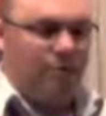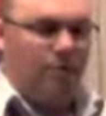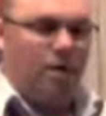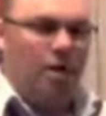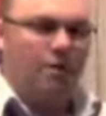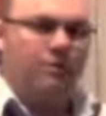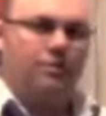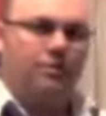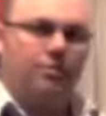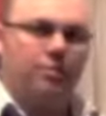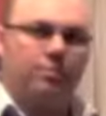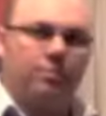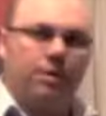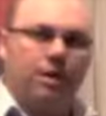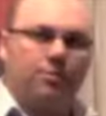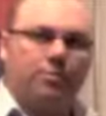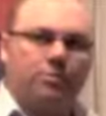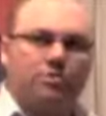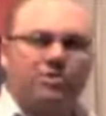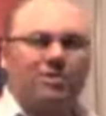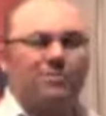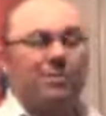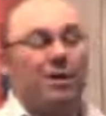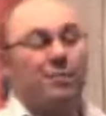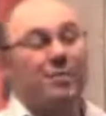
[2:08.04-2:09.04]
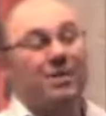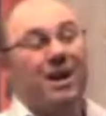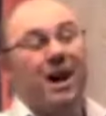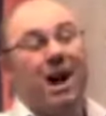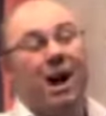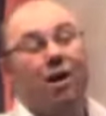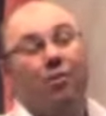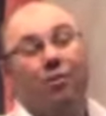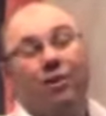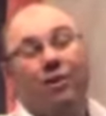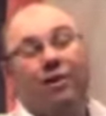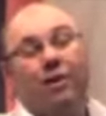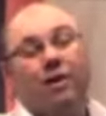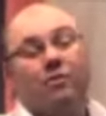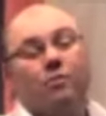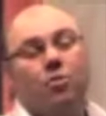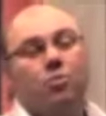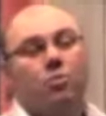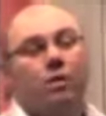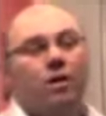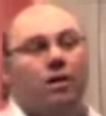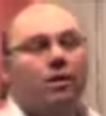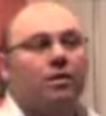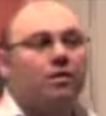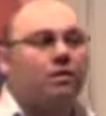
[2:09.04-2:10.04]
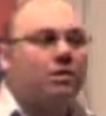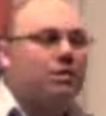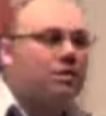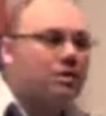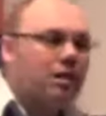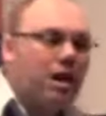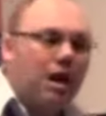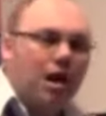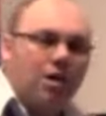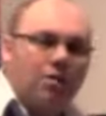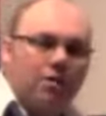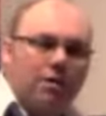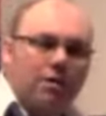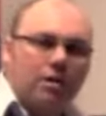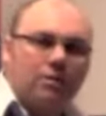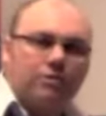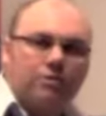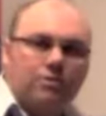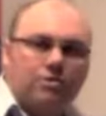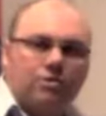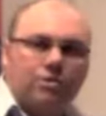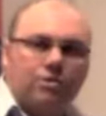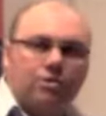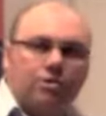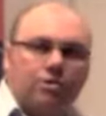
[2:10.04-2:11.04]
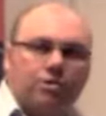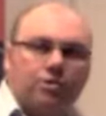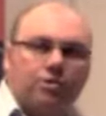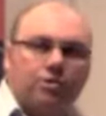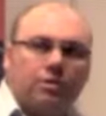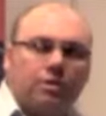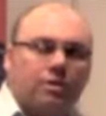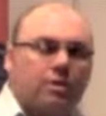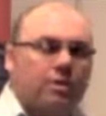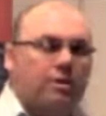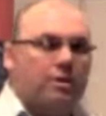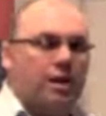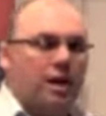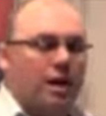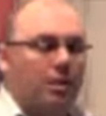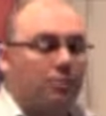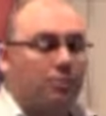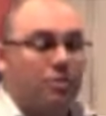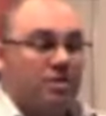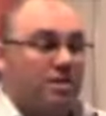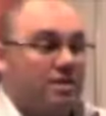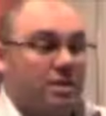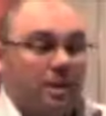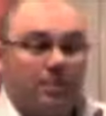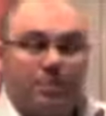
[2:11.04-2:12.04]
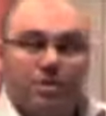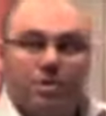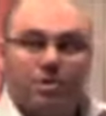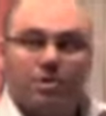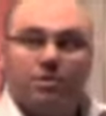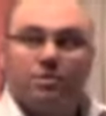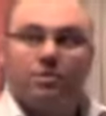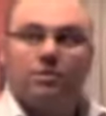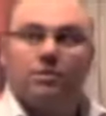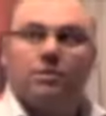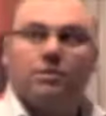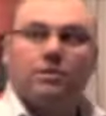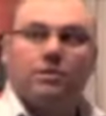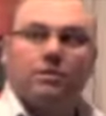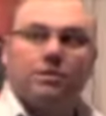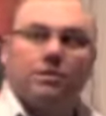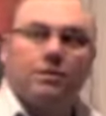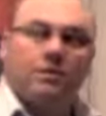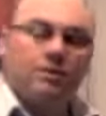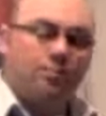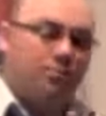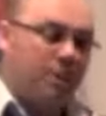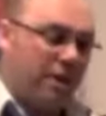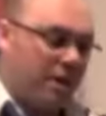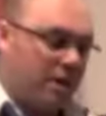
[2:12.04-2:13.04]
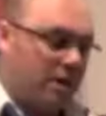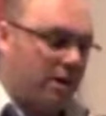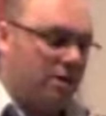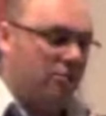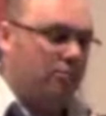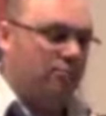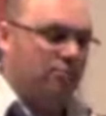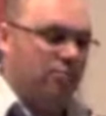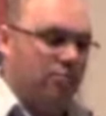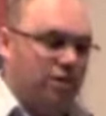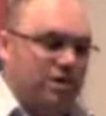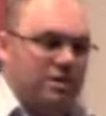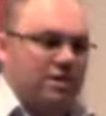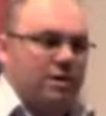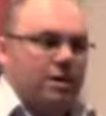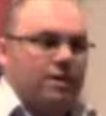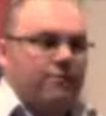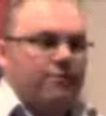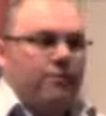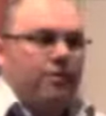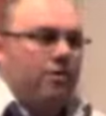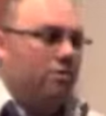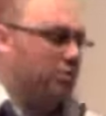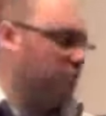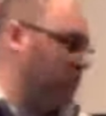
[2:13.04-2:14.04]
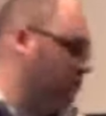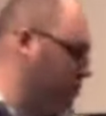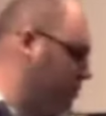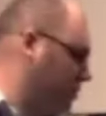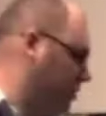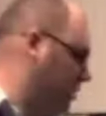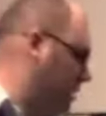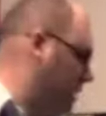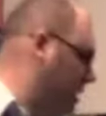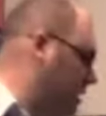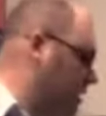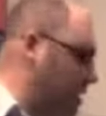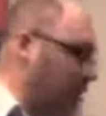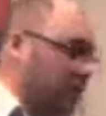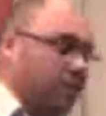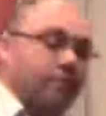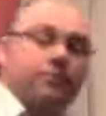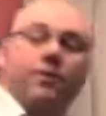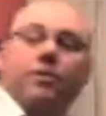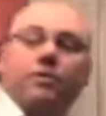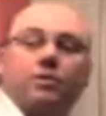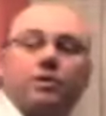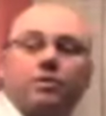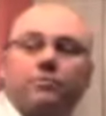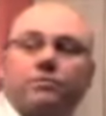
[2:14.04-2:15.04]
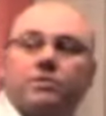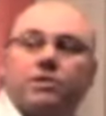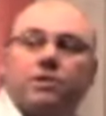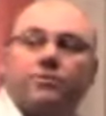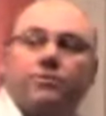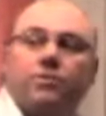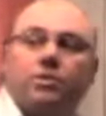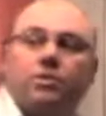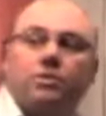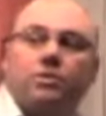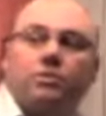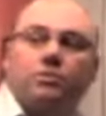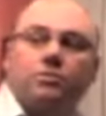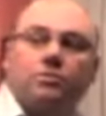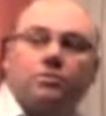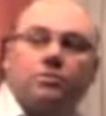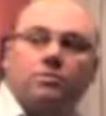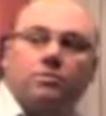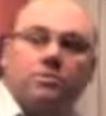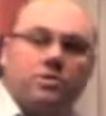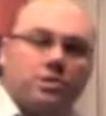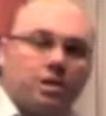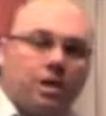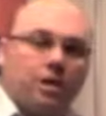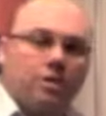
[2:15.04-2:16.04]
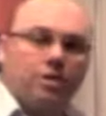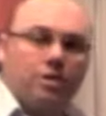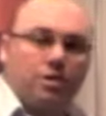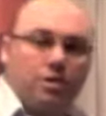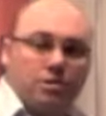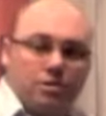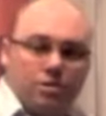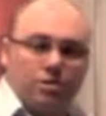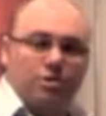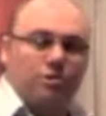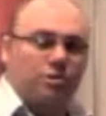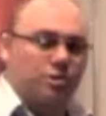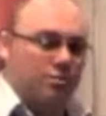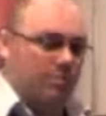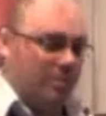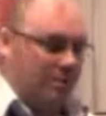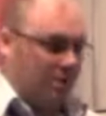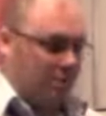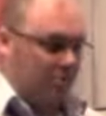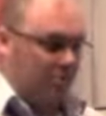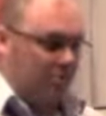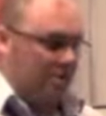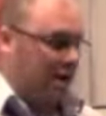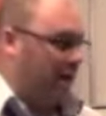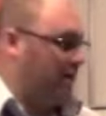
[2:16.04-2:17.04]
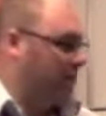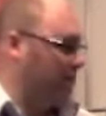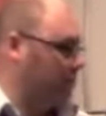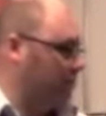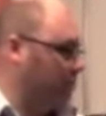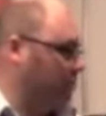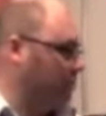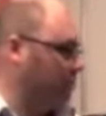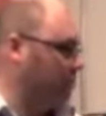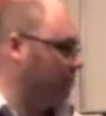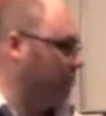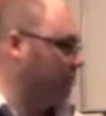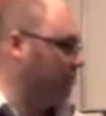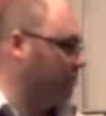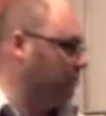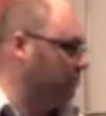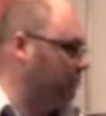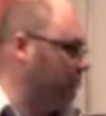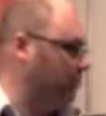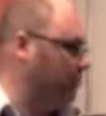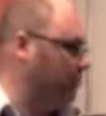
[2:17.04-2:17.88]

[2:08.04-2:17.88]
5 different people. So maybe RN level 1, RN level 2, reception. But it can receive phone calls like any other phone can receive a call. So you can choose whether you take the call or